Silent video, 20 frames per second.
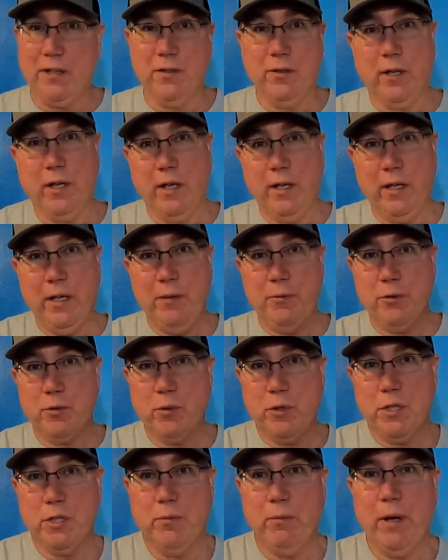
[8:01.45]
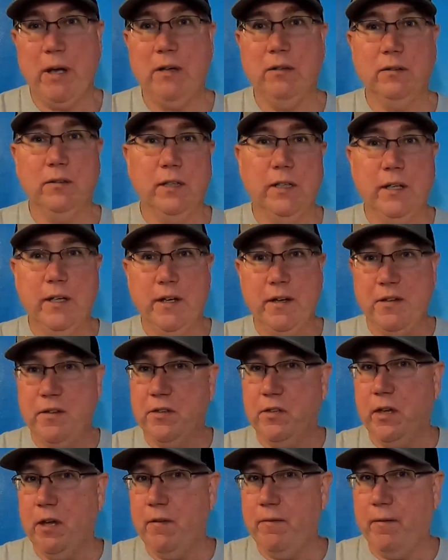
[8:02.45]
So I can keep switching them out
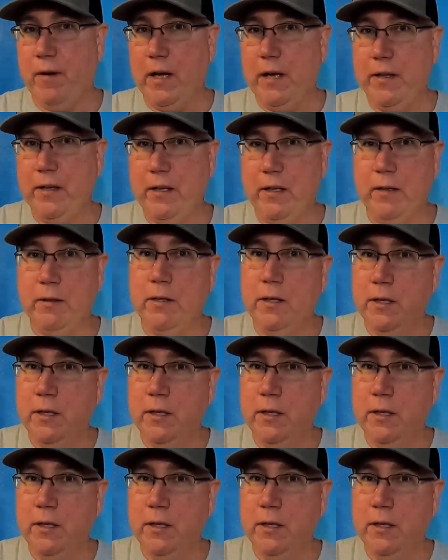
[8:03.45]
until I find